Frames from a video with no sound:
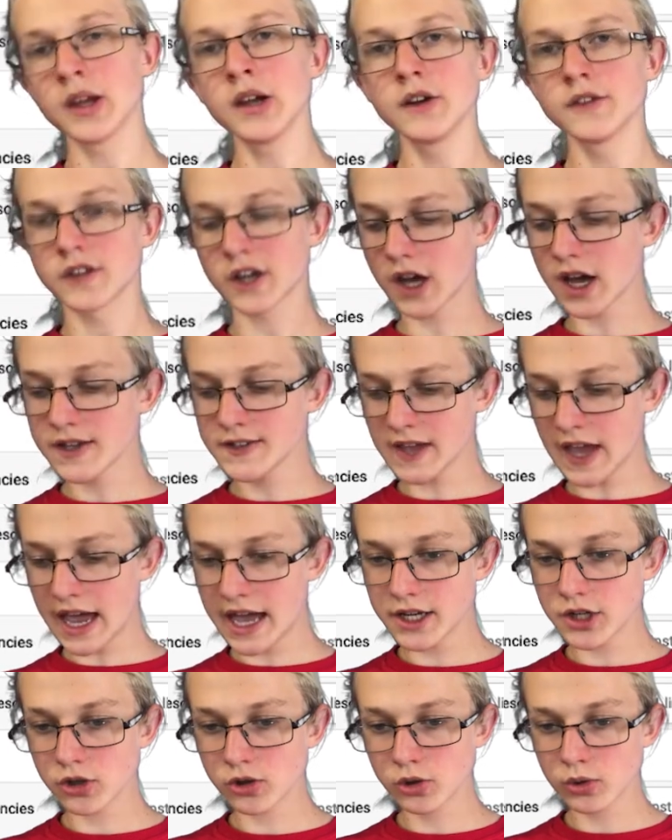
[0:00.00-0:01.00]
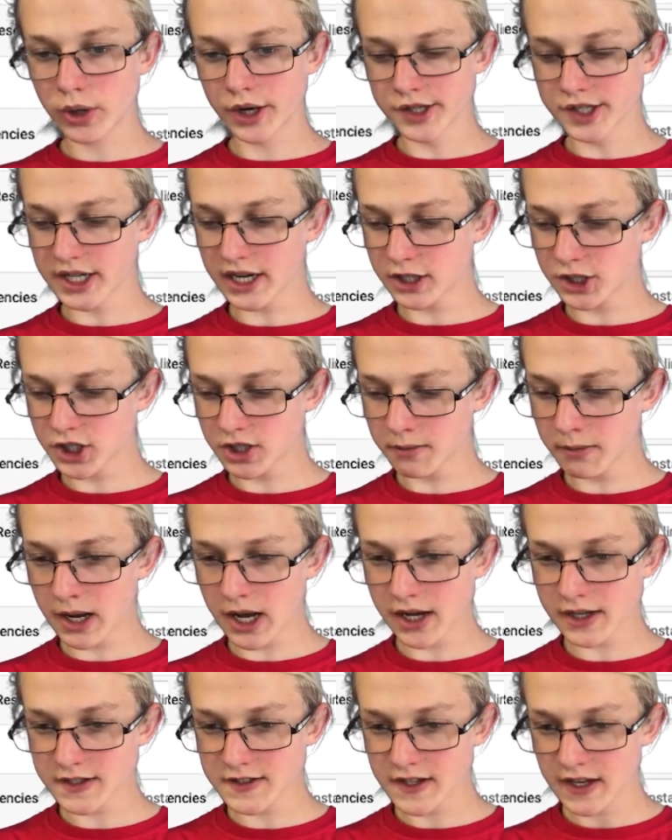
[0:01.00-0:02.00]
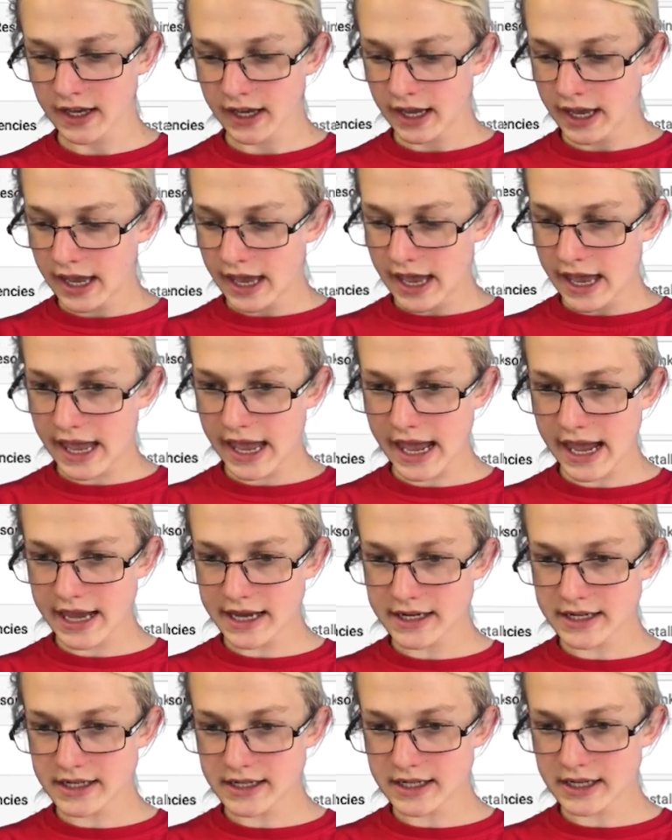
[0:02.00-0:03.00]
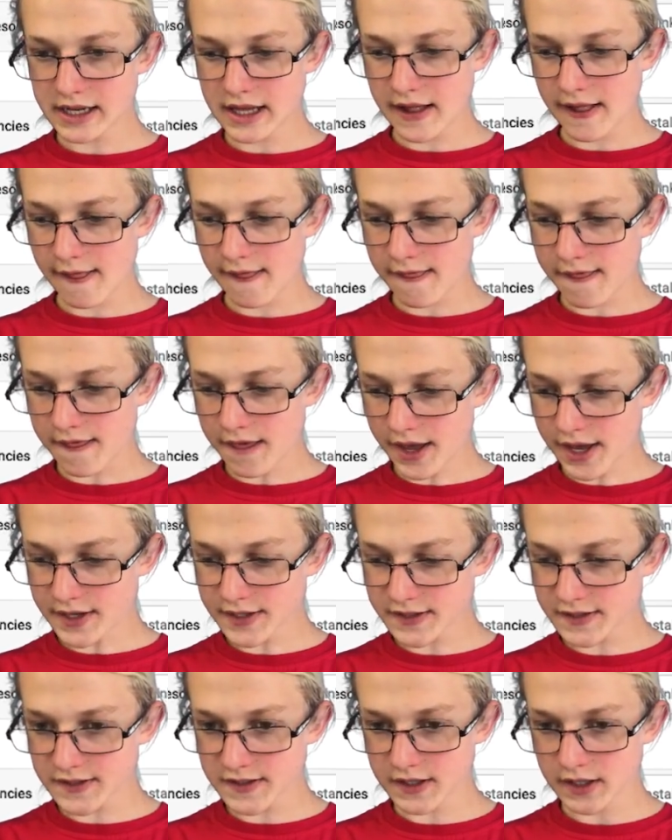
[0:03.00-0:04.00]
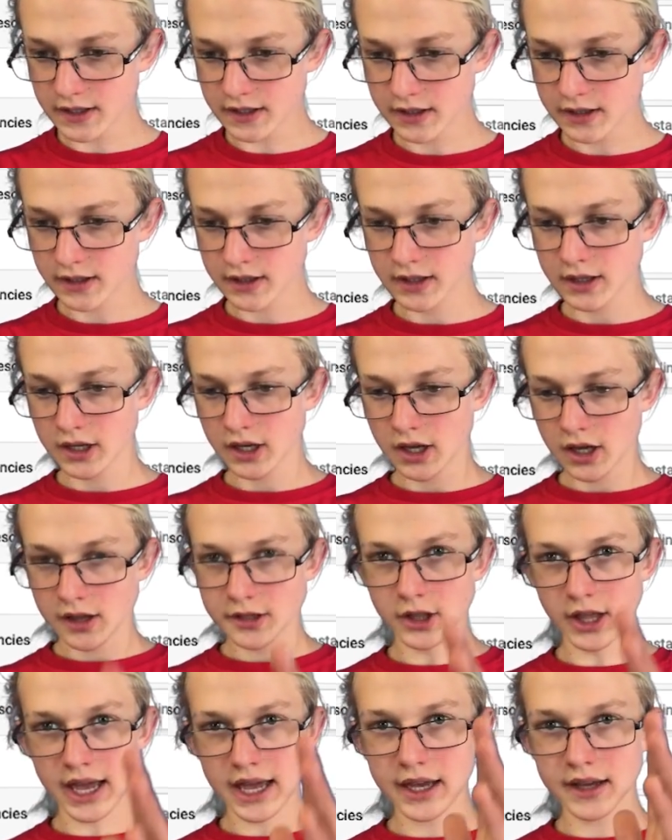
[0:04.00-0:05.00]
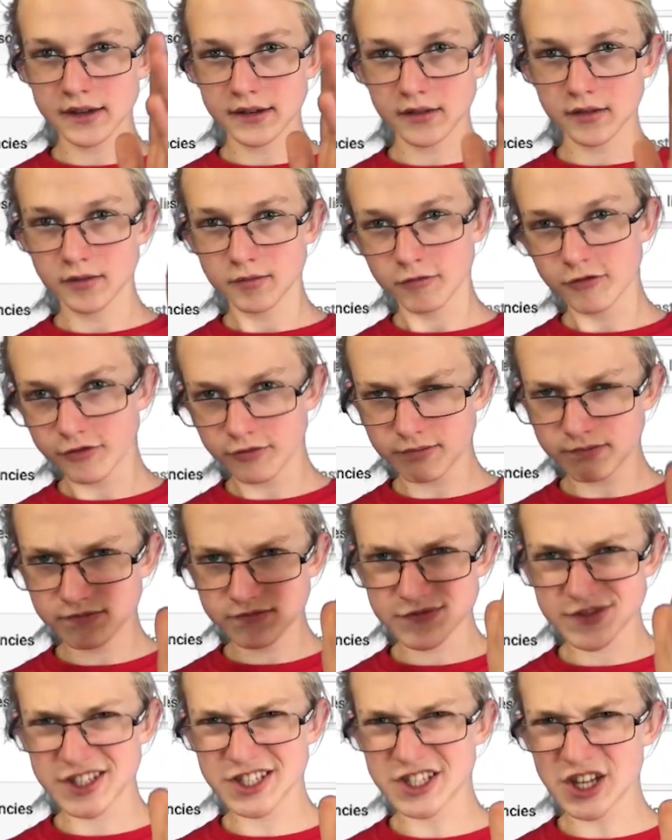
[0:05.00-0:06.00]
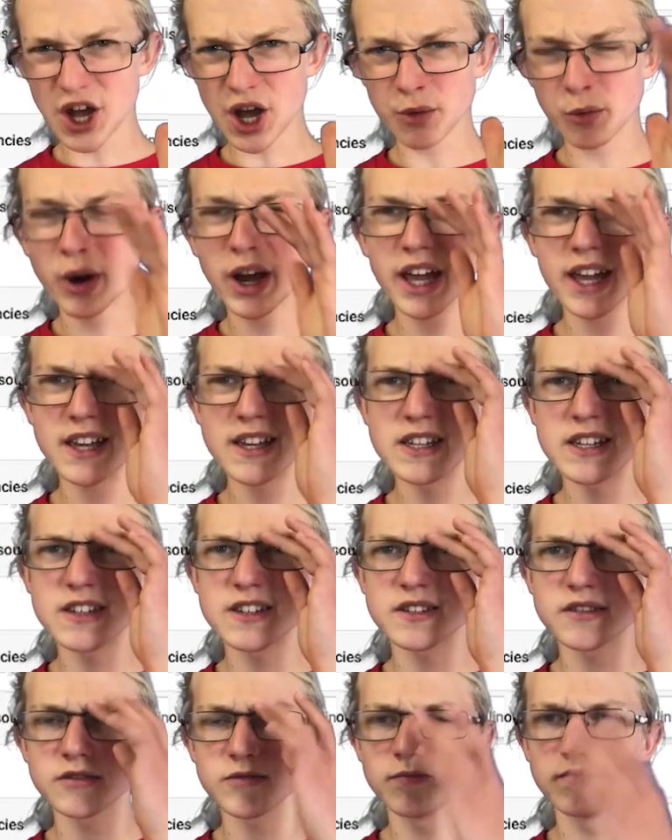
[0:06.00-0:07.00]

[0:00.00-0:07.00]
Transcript: So guys, add your quotation marks and this, like sideways,